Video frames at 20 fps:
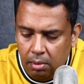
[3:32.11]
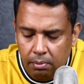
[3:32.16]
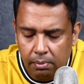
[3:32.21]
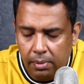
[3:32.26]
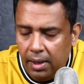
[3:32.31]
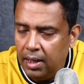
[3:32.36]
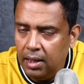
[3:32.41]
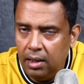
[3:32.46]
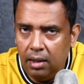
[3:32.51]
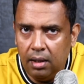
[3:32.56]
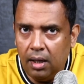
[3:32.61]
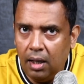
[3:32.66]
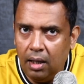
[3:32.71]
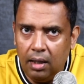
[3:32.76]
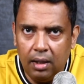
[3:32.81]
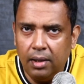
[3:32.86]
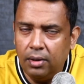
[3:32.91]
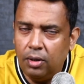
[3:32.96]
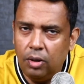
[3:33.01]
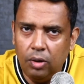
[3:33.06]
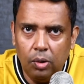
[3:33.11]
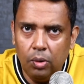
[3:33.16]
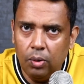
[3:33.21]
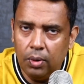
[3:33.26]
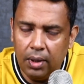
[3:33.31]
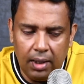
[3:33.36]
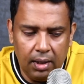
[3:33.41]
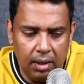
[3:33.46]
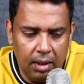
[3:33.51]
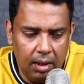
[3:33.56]
buy, I'll
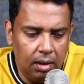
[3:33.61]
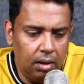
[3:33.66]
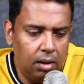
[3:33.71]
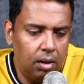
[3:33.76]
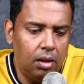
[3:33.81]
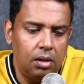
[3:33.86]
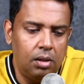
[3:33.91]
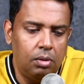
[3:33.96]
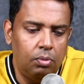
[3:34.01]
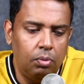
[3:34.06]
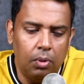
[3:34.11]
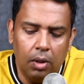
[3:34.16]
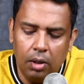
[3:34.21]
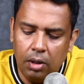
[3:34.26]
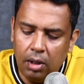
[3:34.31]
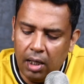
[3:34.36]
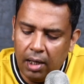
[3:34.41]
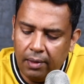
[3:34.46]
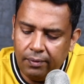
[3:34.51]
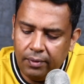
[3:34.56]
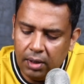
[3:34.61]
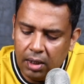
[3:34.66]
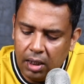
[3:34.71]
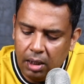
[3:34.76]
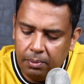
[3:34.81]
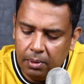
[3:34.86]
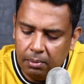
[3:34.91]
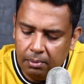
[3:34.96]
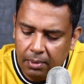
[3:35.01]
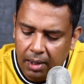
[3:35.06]
continue renting, is what you have to
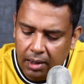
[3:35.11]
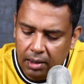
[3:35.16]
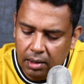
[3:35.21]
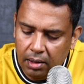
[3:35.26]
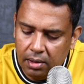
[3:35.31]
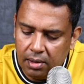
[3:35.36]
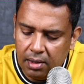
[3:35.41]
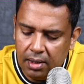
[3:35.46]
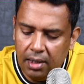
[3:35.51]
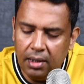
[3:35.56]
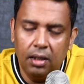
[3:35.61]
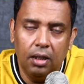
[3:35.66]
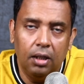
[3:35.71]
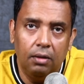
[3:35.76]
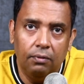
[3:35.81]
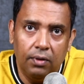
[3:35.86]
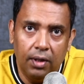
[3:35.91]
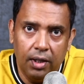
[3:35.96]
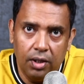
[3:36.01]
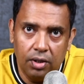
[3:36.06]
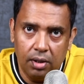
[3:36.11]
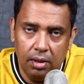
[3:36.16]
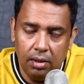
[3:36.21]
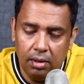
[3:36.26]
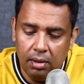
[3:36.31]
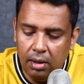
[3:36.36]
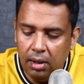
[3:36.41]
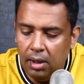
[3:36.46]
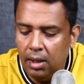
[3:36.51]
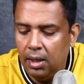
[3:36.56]
keep in mind is rental inflation.